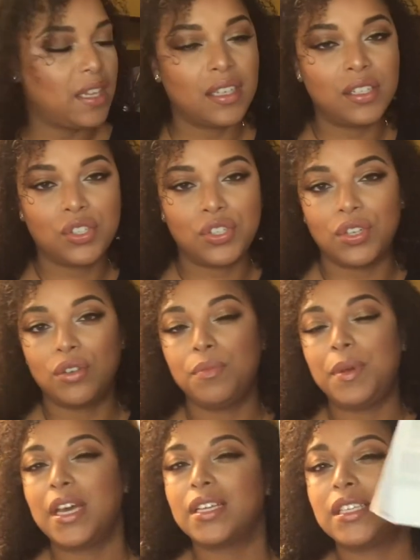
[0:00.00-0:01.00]
this too
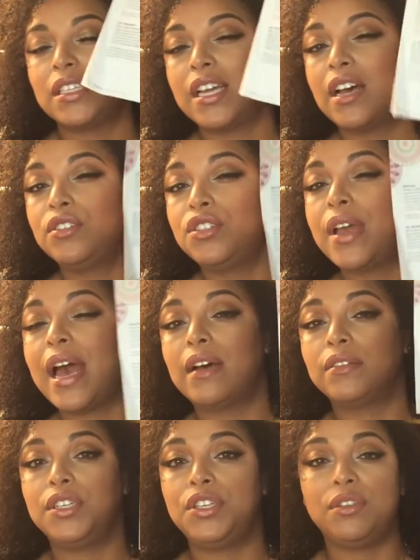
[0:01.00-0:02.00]
because it tells you
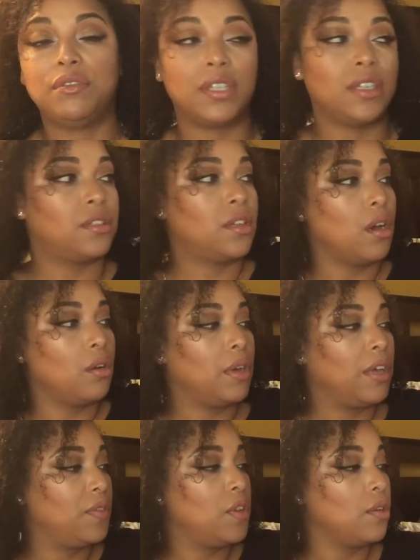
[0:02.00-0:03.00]
how to use it. So
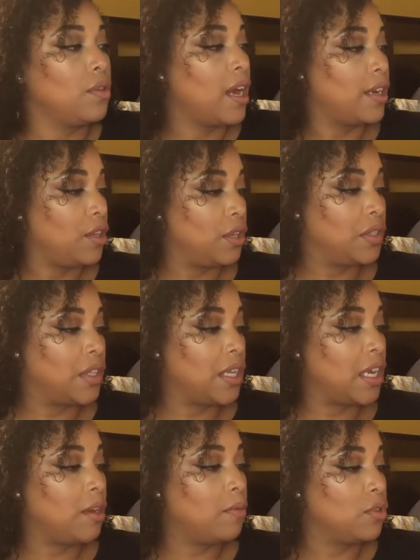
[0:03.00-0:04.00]
if you don't know how to use
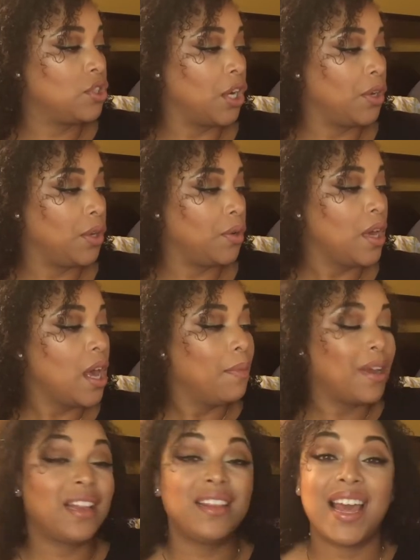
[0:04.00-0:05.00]
it, it will show you.
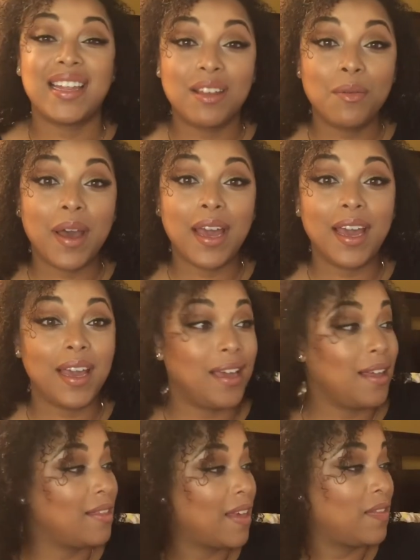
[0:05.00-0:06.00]
But I like the
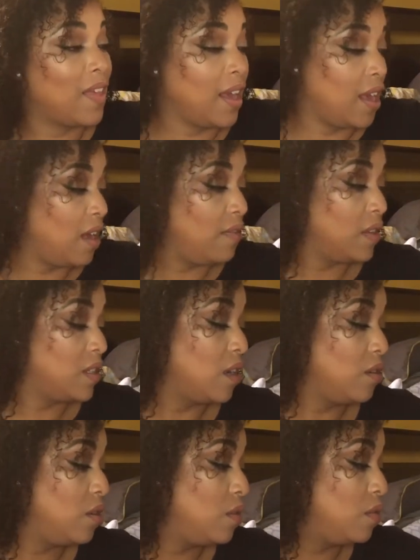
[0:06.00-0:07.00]
way that they even
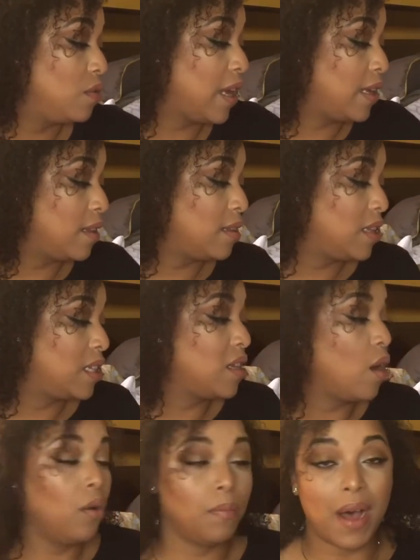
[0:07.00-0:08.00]
tell you like this
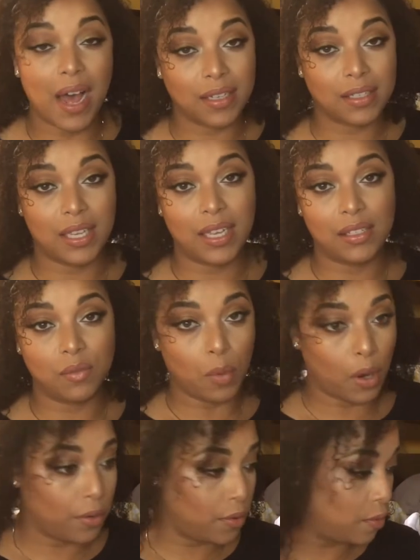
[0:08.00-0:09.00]
whole box is
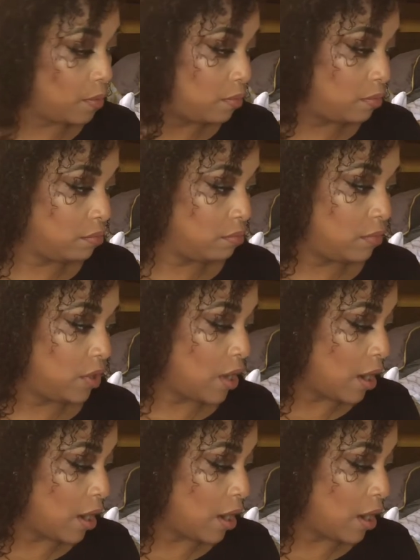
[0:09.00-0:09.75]
worth, you